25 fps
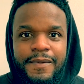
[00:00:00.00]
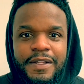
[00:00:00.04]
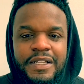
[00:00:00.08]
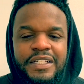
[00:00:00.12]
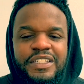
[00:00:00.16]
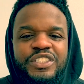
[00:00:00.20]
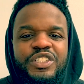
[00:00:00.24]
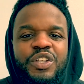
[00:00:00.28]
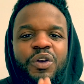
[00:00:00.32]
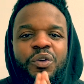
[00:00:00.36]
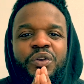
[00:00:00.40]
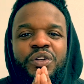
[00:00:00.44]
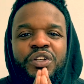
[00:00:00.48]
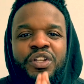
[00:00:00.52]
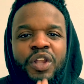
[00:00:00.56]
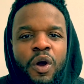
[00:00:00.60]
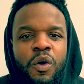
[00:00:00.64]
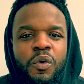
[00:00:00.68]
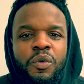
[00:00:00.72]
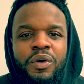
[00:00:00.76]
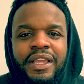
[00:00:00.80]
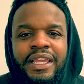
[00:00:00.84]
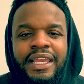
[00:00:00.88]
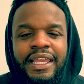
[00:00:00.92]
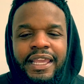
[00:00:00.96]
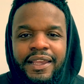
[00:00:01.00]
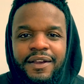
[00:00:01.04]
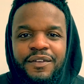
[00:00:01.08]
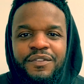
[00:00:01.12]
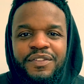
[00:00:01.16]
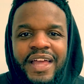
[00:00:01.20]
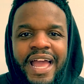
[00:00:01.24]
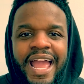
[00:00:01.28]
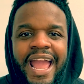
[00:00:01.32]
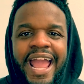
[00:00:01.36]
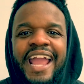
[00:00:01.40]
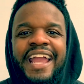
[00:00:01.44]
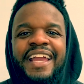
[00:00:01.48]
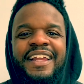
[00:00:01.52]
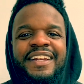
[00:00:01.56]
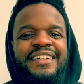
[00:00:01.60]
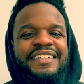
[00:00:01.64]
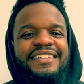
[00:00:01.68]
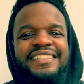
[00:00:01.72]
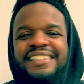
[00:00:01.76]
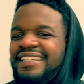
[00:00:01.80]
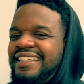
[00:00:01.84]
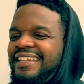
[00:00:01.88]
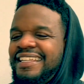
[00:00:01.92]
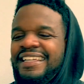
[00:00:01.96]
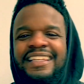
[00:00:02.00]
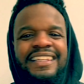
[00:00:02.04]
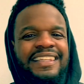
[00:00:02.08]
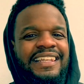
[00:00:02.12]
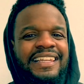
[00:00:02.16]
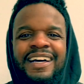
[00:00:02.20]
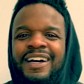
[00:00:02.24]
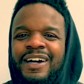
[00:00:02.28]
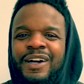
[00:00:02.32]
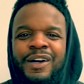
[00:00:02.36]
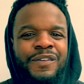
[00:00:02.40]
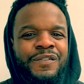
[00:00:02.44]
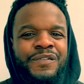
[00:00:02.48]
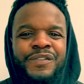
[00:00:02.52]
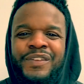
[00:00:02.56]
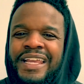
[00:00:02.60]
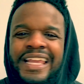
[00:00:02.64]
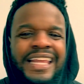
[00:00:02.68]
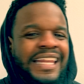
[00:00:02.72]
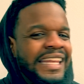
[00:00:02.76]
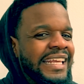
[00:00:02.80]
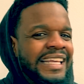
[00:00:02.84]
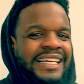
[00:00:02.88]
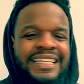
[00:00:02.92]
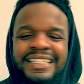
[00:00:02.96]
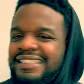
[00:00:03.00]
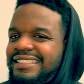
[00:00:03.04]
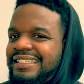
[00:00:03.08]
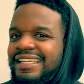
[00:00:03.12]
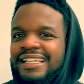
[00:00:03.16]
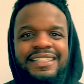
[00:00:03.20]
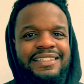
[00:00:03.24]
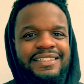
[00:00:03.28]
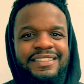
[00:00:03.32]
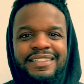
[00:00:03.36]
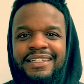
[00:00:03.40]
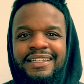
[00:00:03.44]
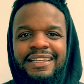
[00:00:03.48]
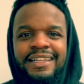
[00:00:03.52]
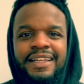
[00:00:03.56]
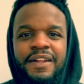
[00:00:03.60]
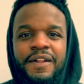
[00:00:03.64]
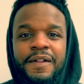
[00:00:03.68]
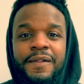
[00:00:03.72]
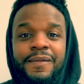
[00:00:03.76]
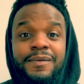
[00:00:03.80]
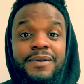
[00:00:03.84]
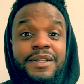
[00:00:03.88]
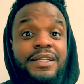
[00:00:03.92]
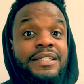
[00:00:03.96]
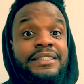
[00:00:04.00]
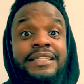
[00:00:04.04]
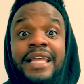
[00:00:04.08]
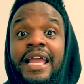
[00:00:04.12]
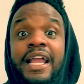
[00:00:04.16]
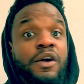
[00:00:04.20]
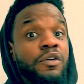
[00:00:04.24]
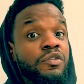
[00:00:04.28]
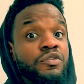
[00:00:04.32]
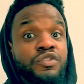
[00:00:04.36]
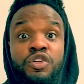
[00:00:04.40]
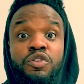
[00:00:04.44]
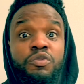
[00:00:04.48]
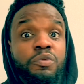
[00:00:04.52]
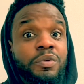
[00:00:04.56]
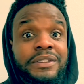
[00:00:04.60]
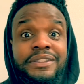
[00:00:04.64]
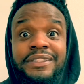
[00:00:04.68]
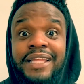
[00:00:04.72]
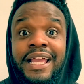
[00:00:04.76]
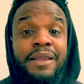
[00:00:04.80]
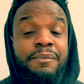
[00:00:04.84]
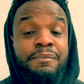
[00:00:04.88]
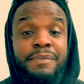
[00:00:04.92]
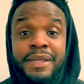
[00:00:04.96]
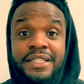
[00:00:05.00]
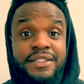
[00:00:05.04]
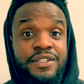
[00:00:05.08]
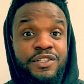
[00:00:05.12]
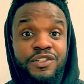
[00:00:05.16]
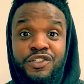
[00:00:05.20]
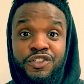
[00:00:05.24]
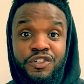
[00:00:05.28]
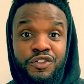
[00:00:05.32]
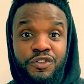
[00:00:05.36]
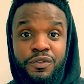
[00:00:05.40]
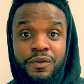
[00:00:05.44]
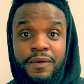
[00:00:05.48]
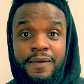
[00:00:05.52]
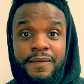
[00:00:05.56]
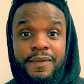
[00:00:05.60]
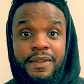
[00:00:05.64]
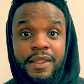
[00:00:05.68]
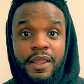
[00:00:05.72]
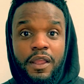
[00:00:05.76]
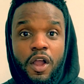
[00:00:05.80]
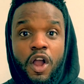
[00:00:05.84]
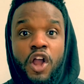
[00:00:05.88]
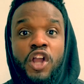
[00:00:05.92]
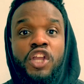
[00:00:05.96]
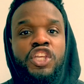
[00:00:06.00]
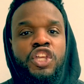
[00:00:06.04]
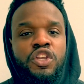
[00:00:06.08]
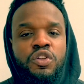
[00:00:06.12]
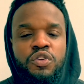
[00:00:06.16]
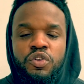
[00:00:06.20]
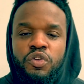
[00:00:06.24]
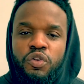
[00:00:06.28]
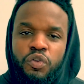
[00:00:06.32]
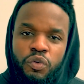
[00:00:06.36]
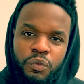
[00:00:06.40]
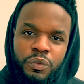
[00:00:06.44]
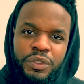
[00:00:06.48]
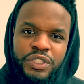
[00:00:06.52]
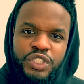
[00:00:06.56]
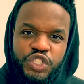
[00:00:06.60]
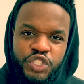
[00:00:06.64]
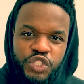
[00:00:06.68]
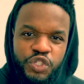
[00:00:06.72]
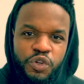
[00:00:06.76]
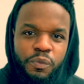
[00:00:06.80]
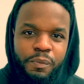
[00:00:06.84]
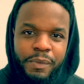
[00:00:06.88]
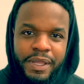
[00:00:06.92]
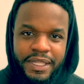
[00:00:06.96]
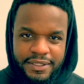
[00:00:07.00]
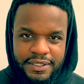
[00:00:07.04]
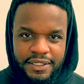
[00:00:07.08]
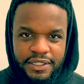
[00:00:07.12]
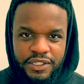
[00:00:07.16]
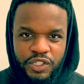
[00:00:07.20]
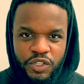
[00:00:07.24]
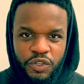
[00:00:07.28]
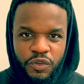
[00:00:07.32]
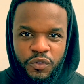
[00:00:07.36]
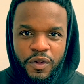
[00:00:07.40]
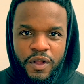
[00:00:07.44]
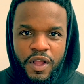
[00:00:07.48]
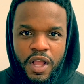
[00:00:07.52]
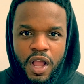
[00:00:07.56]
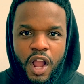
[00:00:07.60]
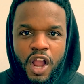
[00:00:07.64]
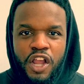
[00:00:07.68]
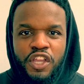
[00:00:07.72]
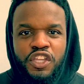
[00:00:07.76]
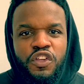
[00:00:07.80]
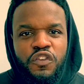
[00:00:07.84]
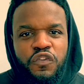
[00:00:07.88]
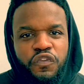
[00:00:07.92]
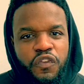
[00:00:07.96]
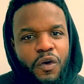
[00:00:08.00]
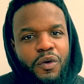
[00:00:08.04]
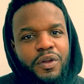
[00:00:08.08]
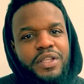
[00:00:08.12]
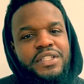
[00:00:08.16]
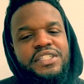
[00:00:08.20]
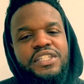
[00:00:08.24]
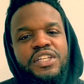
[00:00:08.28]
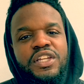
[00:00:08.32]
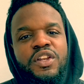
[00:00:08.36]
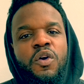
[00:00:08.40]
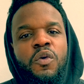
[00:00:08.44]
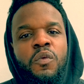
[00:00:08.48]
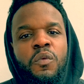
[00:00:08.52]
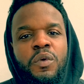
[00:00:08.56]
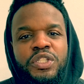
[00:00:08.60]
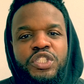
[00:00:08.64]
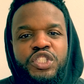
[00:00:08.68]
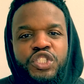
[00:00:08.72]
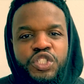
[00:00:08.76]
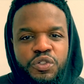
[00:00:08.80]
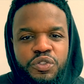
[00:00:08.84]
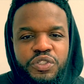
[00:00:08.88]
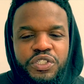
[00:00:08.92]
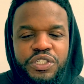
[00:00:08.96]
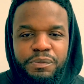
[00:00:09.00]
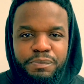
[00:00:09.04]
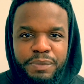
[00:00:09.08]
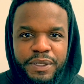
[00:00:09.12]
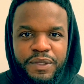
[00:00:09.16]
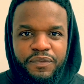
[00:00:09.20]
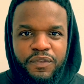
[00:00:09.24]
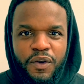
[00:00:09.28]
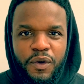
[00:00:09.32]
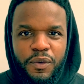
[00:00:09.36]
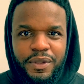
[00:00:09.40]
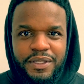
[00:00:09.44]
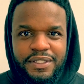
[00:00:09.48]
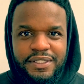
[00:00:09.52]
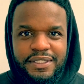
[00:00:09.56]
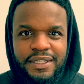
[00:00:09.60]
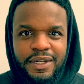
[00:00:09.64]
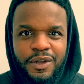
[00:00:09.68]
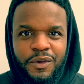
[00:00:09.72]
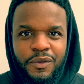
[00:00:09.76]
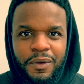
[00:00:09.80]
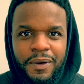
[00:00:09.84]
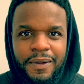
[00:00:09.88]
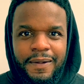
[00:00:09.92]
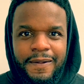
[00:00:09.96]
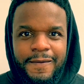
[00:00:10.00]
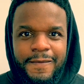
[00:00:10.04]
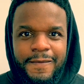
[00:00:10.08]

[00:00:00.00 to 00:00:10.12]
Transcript: So don't give the haters any love, any attention, because they're going to do what they meant to do. Are you doing what you meant to do? Are you focusing on what you should be focusing on?